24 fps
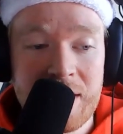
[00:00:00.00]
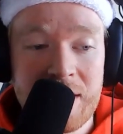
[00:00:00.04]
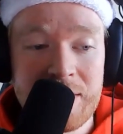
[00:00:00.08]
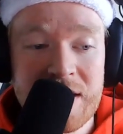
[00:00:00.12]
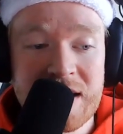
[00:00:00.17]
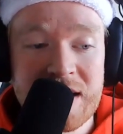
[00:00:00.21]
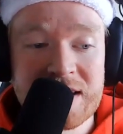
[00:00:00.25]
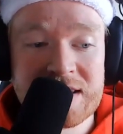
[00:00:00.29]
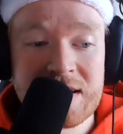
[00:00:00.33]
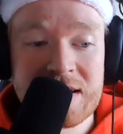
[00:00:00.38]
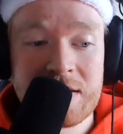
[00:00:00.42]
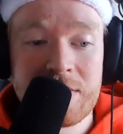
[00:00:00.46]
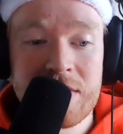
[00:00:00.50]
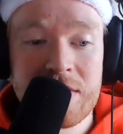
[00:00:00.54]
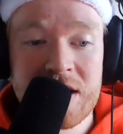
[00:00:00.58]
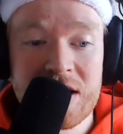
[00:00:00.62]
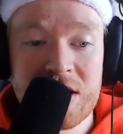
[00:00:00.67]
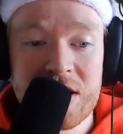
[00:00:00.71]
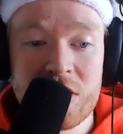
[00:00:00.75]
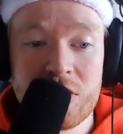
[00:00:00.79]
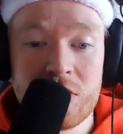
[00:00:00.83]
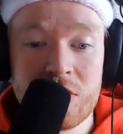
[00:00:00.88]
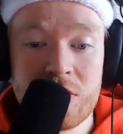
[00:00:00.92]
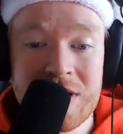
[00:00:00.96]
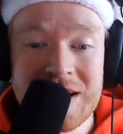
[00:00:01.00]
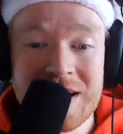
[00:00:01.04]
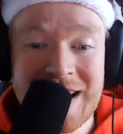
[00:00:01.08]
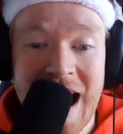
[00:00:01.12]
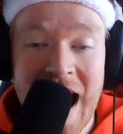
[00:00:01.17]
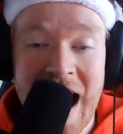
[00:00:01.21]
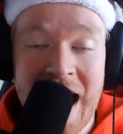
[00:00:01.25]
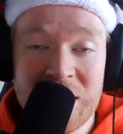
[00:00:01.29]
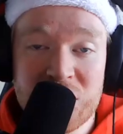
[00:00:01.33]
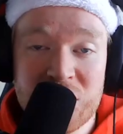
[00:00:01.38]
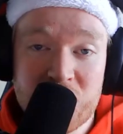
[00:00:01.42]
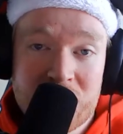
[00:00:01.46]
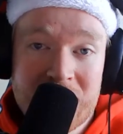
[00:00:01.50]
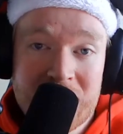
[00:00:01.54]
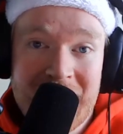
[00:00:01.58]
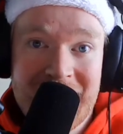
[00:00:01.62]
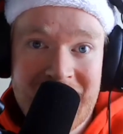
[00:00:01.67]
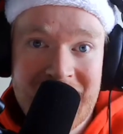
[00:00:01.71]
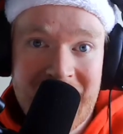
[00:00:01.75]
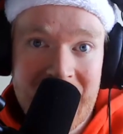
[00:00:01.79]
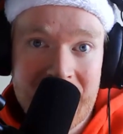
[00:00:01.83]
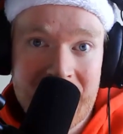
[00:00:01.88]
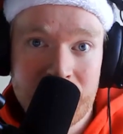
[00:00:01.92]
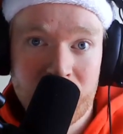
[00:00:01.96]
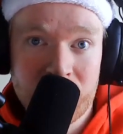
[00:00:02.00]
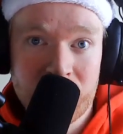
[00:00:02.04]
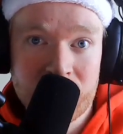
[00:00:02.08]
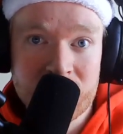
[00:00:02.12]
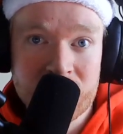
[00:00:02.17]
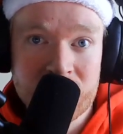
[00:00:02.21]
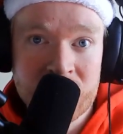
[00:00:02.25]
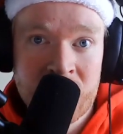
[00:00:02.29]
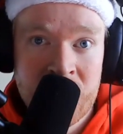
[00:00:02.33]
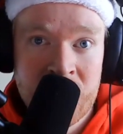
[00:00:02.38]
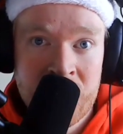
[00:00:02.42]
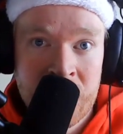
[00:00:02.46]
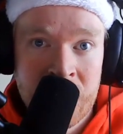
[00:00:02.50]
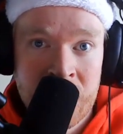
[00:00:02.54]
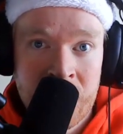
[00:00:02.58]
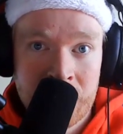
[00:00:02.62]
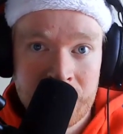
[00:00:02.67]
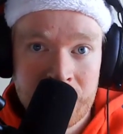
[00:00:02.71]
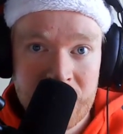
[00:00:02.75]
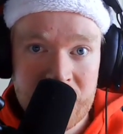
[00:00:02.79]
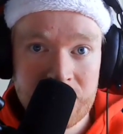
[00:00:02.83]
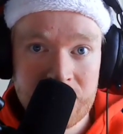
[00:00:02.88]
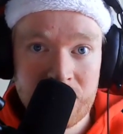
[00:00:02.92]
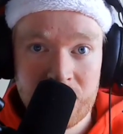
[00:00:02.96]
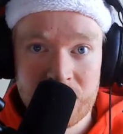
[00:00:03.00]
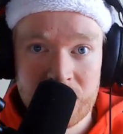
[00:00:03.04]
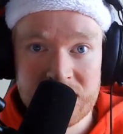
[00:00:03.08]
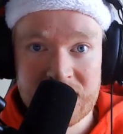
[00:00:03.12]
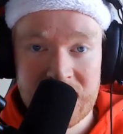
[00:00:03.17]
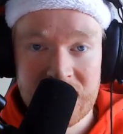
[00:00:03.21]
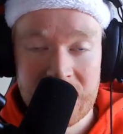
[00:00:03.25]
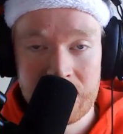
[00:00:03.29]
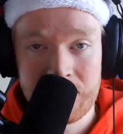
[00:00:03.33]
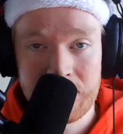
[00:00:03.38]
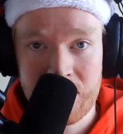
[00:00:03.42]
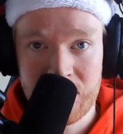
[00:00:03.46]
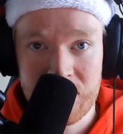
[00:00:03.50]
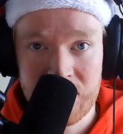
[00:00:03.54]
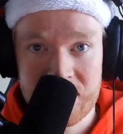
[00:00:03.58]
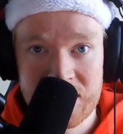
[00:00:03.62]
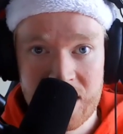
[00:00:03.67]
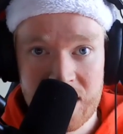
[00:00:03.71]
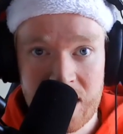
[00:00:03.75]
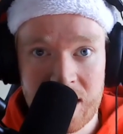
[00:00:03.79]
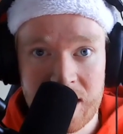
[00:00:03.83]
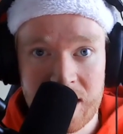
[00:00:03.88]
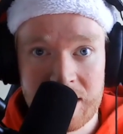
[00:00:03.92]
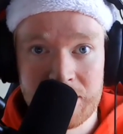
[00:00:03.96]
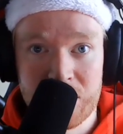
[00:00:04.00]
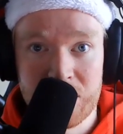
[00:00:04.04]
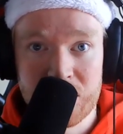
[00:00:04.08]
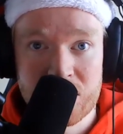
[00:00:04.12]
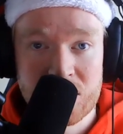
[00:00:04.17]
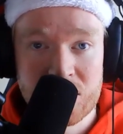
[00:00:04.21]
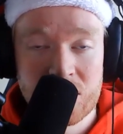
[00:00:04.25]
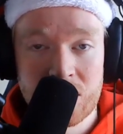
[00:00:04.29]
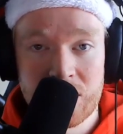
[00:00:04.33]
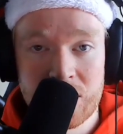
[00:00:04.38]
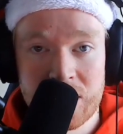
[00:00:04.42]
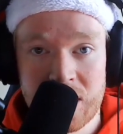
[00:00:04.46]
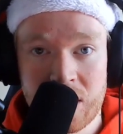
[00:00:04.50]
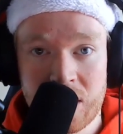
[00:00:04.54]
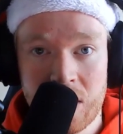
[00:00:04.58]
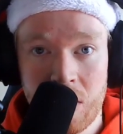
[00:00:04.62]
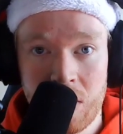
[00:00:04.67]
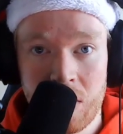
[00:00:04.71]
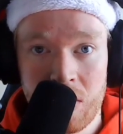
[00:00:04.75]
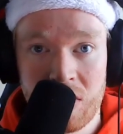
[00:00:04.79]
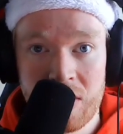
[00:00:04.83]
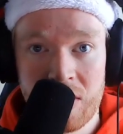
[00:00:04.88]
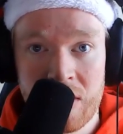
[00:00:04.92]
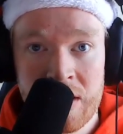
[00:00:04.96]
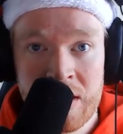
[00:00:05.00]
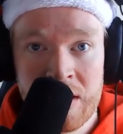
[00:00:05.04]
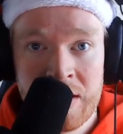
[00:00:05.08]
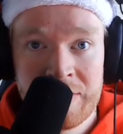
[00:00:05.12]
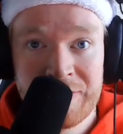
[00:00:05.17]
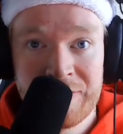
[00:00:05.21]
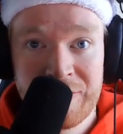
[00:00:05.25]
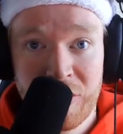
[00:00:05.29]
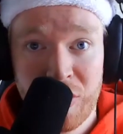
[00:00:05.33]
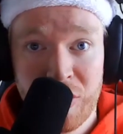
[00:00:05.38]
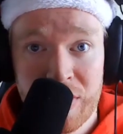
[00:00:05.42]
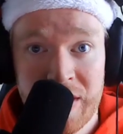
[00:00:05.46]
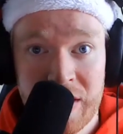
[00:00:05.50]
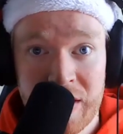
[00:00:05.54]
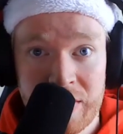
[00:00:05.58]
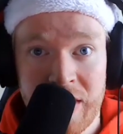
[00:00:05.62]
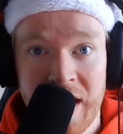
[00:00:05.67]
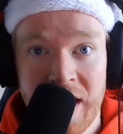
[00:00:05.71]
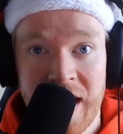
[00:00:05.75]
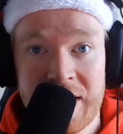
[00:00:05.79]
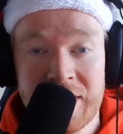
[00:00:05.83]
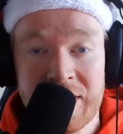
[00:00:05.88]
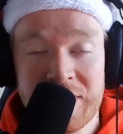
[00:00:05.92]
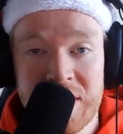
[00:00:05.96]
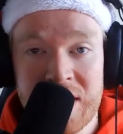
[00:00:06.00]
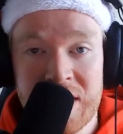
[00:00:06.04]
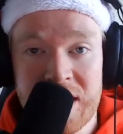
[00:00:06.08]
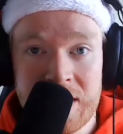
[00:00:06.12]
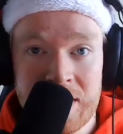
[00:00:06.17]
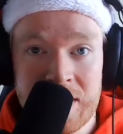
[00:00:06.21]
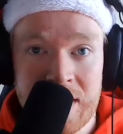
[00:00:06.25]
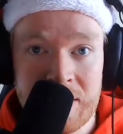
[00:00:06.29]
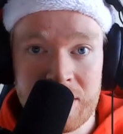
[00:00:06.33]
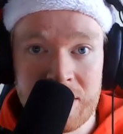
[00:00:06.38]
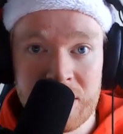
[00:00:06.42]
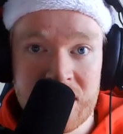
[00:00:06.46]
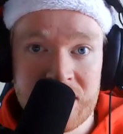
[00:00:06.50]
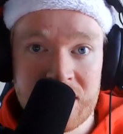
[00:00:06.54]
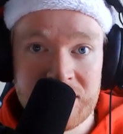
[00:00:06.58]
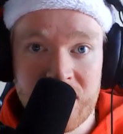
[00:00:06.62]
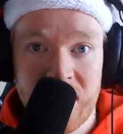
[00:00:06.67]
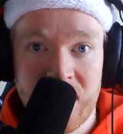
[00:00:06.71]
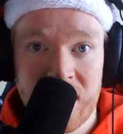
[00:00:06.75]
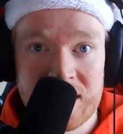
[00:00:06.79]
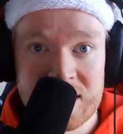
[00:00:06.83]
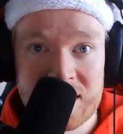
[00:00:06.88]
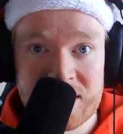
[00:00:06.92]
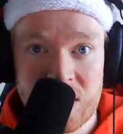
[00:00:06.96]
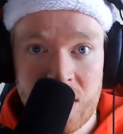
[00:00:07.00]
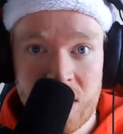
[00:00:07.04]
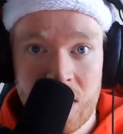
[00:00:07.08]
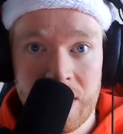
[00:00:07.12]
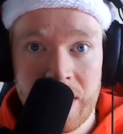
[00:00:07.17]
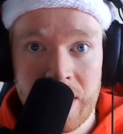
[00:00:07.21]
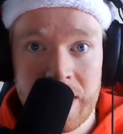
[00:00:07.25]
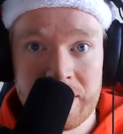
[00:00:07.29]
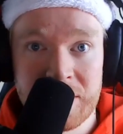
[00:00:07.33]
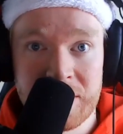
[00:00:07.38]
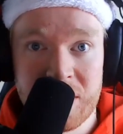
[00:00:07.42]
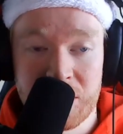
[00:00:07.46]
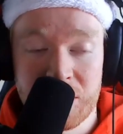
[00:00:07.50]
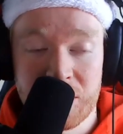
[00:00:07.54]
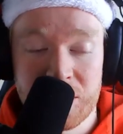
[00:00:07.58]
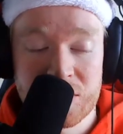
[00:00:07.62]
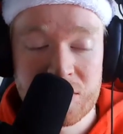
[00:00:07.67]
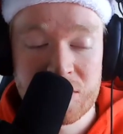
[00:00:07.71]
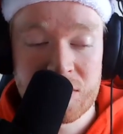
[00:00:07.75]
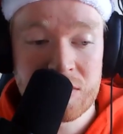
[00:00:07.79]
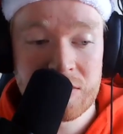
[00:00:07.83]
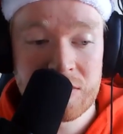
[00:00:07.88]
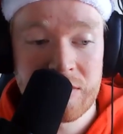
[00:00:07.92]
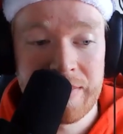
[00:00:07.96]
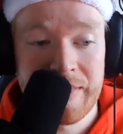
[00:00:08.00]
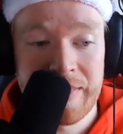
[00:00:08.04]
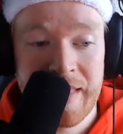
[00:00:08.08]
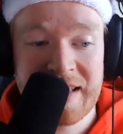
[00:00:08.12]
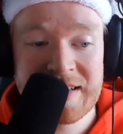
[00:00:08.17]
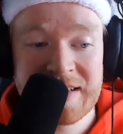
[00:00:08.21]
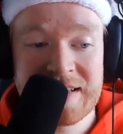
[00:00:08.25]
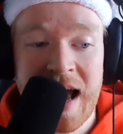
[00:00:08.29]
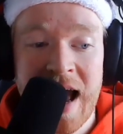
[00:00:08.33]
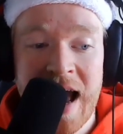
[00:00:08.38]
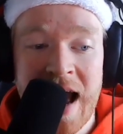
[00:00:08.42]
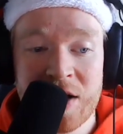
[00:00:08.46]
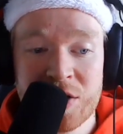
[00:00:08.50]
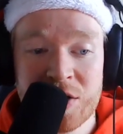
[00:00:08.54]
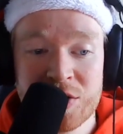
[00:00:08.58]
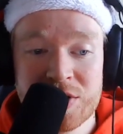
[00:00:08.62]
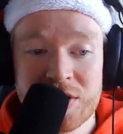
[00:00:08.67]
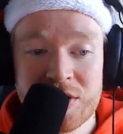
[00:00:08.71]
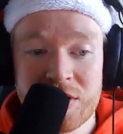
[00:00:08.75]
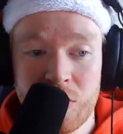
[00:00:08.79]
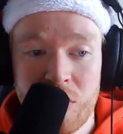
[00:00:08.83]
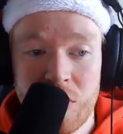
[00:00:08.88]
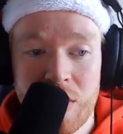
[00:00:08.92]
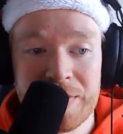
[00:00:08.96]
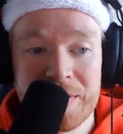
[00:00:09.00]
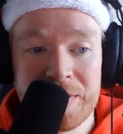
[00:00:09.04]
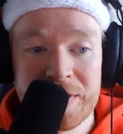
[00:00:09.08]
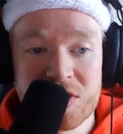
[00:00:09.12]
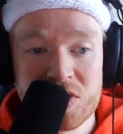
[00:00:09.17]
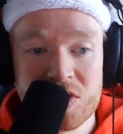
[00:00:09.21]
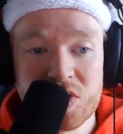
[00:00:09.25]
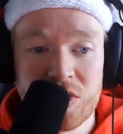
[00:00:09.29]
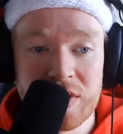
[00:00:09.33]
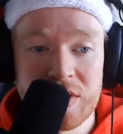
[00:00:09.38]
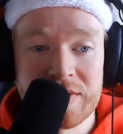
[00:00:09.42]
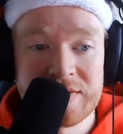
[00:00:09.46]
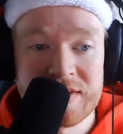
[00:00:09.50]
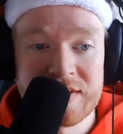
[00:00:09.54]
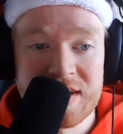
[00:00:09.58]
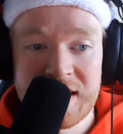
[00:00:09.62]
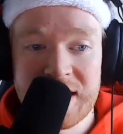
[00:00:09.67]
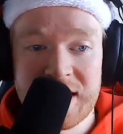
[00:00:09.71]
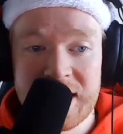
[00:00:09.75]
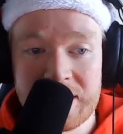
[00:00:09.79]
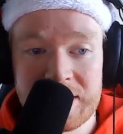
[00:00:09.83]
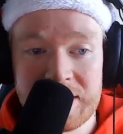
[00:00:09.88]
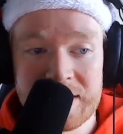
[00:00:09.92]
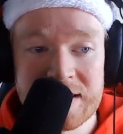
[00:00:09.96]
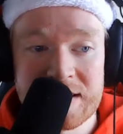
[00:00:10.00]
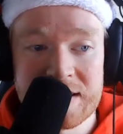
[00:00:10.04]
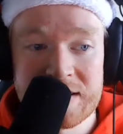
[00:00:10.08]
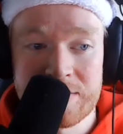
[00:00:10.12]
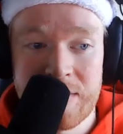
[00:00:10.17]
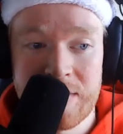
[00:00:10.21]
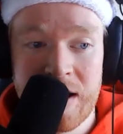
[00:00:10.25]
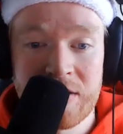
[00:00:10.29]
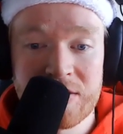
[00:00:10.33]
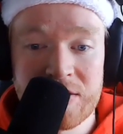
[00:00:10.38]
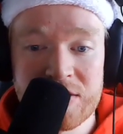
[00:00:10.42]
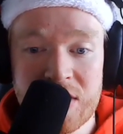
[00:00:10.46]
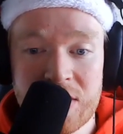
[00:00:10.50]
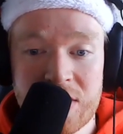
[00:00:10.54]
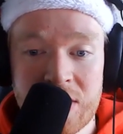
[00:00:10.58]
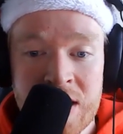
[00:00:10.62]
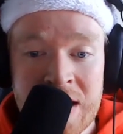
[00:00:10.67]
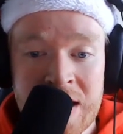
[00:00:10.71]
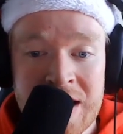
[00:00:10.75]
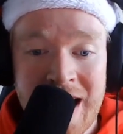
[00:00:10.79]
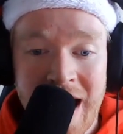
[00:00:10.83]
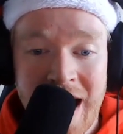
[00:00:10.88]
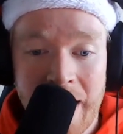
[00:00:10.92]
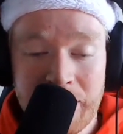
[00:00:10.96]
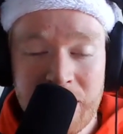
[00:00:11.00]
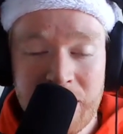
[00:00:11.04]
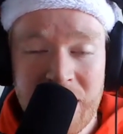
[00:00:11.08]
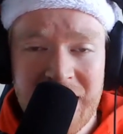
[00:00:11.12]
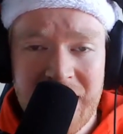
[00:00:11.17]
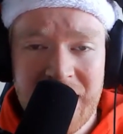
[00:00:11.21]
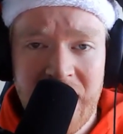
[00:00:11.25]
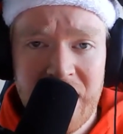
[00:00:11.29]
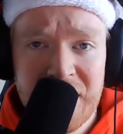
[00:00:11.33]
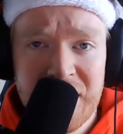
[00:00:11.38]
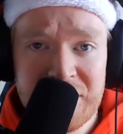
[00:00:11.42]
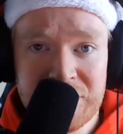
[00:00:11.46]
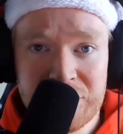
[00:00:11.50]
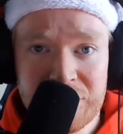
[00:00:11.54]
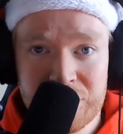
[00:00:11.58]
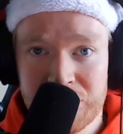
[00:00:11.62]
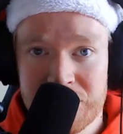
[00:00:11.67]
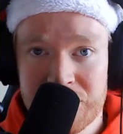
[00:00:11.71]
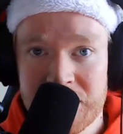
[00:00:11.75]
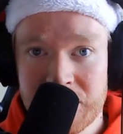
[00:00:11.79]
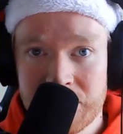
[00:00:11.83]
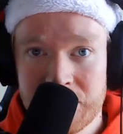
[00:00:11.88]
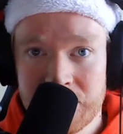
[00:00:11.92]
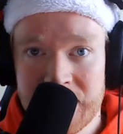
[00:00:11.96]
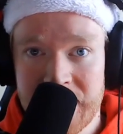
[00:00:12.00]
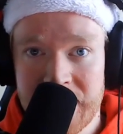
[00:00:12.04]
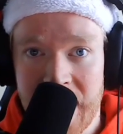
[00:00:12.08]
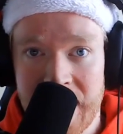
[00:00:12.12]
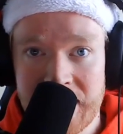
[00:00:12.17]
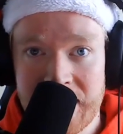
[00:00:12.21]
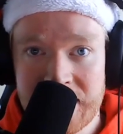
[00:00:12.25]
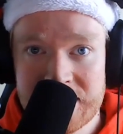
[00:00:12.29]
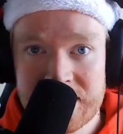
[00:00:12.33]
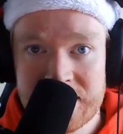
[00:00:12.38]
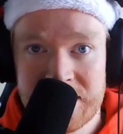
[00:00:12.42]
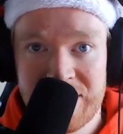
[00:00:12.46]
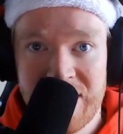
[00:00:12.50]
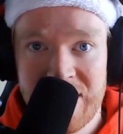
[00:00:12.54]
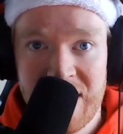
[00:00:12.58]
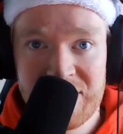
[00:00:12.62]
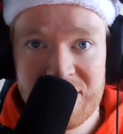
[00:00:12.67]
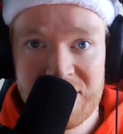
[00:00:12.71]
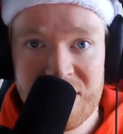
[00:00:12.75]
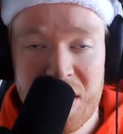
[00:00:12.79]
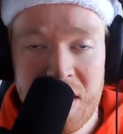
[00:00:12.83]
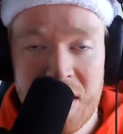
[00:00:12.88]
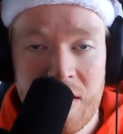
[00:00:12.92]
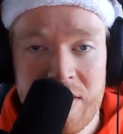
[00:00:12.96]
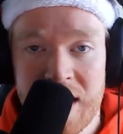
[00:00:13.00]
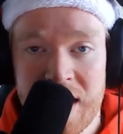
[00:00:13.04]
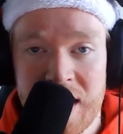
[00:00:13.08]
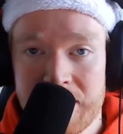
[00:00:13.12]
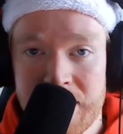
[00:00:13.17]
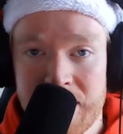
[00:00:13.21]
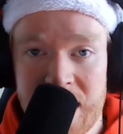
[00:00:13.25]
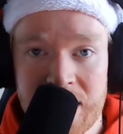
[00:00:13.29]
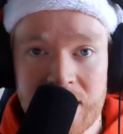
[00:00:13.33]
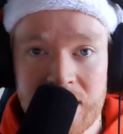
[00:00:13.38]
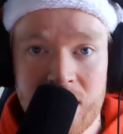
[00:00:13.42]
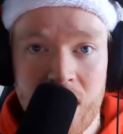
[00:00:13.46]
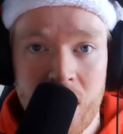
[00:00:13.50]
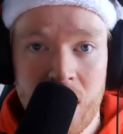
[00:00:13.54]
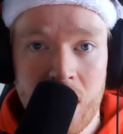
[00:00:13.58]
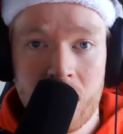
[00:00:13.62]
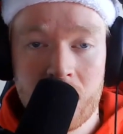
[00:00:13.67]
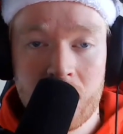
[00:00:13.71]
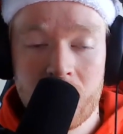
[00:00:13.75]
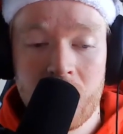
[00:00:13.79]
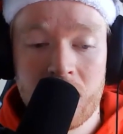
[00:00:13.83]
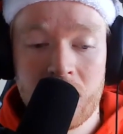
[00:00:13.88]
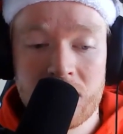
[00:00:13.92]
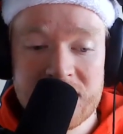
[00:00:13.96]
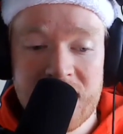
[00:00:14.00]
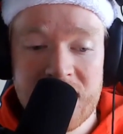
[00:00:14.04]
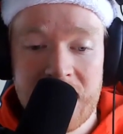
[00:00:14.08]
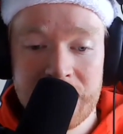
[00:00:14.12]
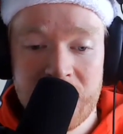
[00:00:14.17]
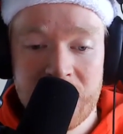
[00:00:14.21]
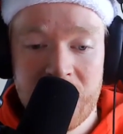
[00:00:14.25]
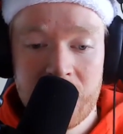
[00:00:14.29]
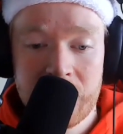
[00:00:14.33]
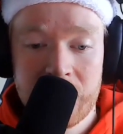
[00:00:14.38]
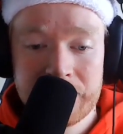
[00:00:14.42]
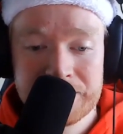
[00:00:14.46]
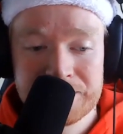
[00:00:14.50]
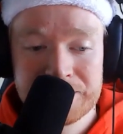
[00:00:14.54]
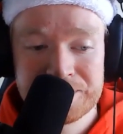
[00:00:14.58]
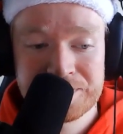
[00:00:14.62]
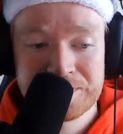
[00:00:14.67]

I mean somebody who actually enables people to get married young and pursue the goal for their life that they believe God has called them to pursue. And that's actually what this story of Saint Nicholas is about. So I'm going to kind of recreate that video that I made long time ago.